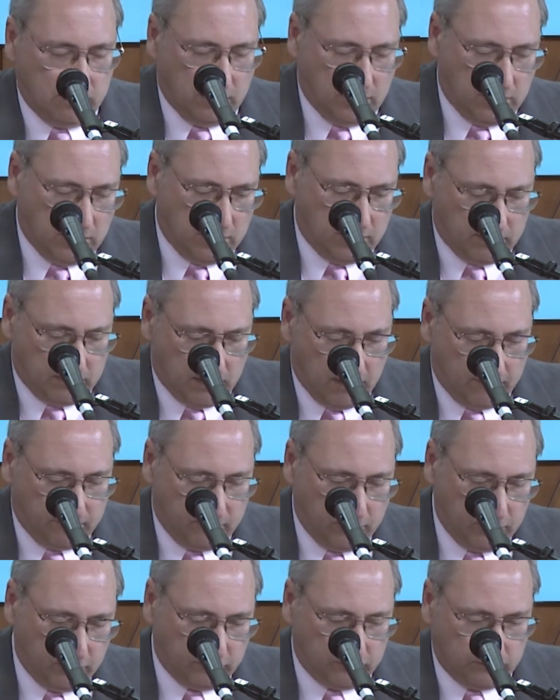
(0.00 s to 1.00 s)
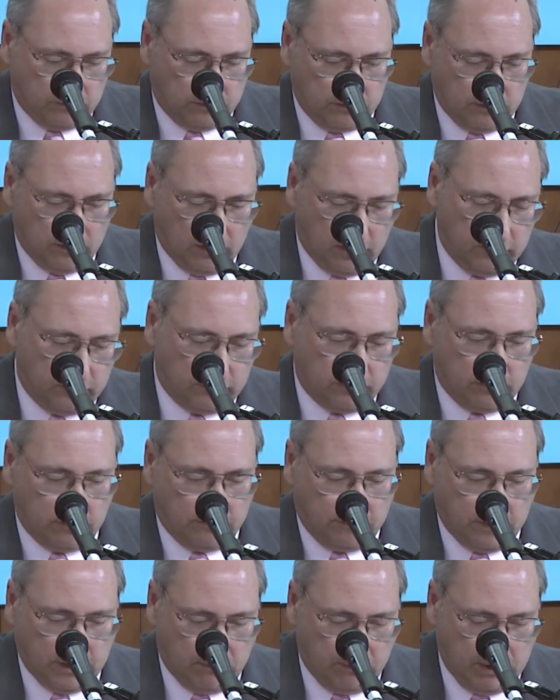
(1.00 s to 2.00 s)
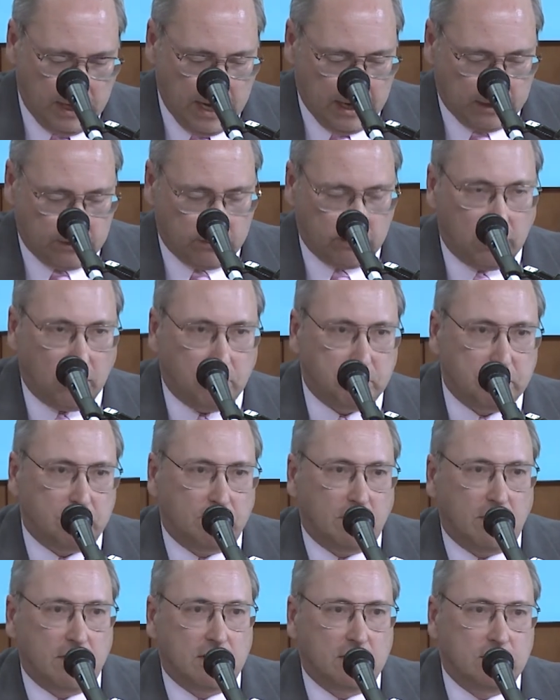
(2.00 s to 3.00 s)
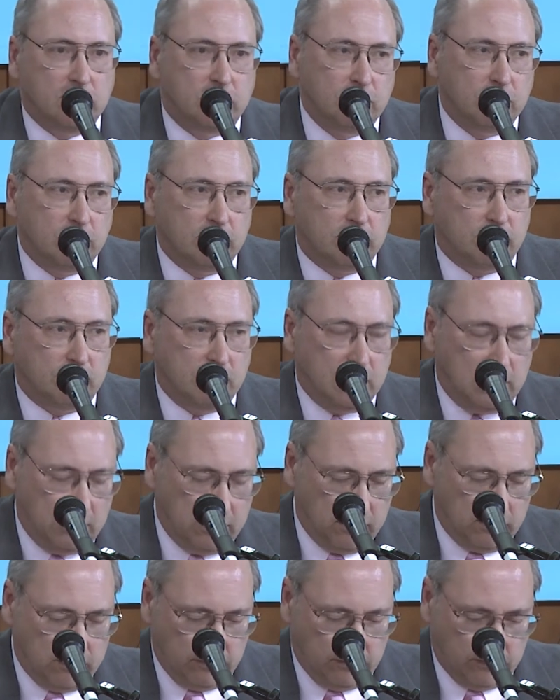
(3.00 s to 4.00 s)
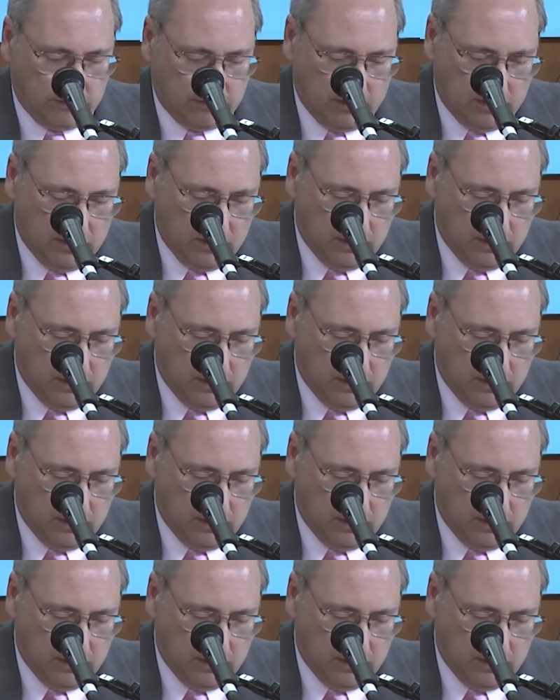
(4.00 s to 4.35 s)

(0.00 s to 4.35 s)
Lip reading: Our first uncertified reactor up and running in 2 to 3 years,